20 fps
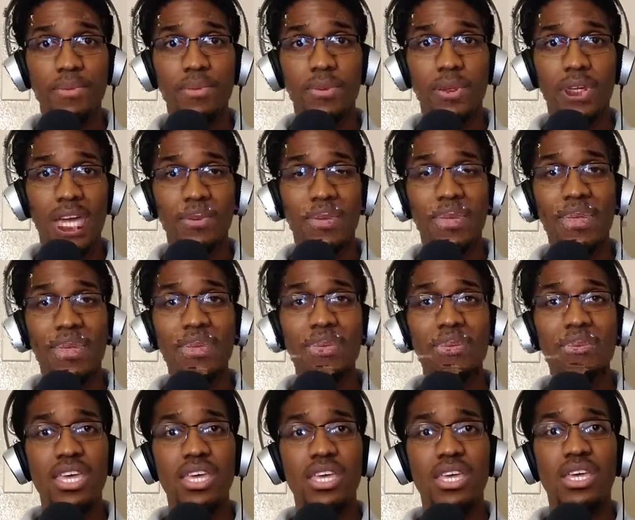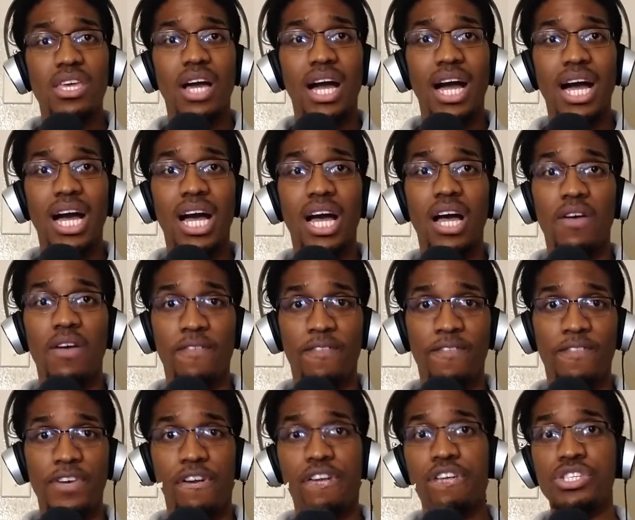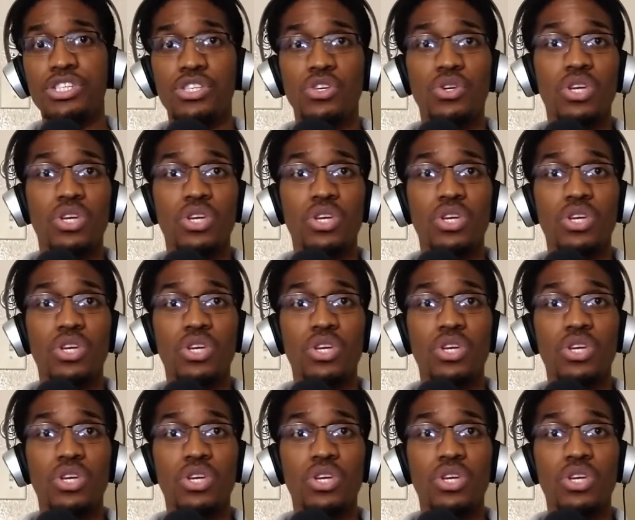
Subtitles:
okay? First,